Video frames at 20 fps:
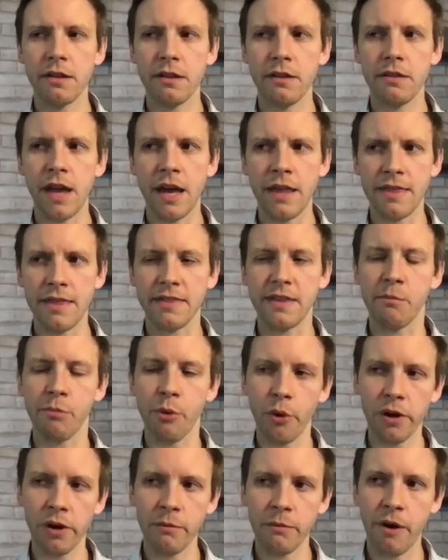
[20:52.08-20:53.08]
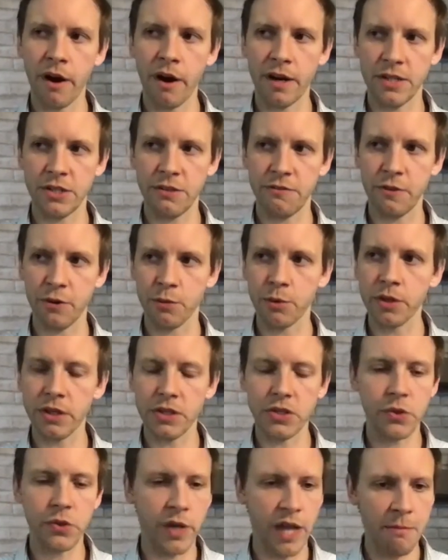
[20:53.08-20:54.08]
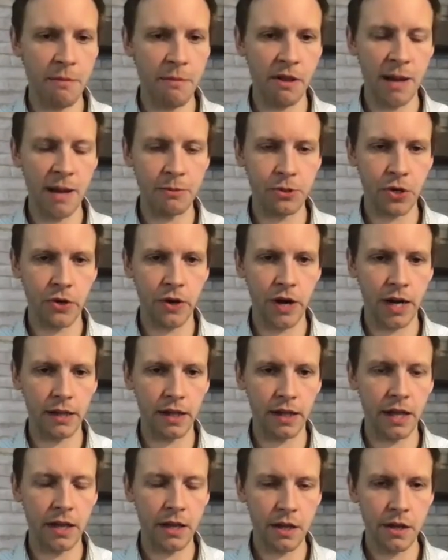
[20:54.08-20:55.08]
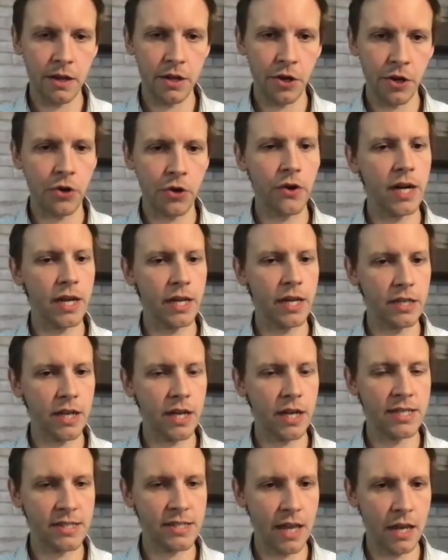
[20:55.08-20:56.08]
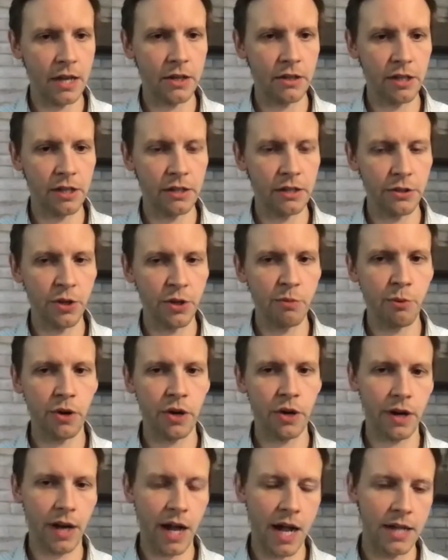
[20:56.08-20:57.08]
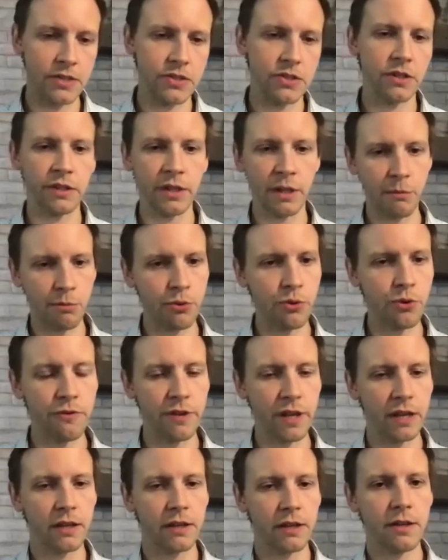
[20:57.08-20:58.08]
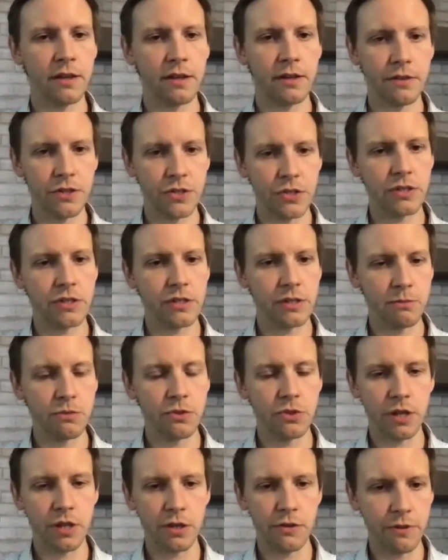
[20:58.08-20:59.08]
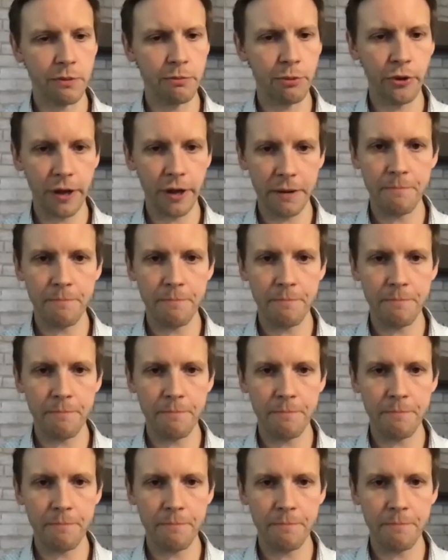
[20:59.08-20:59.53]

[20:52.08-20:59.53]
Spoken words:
I think the important part is if you're really doing MLOps correctly, you're creating a cycle and a loop where you're constantly improving the systems that you've deployed.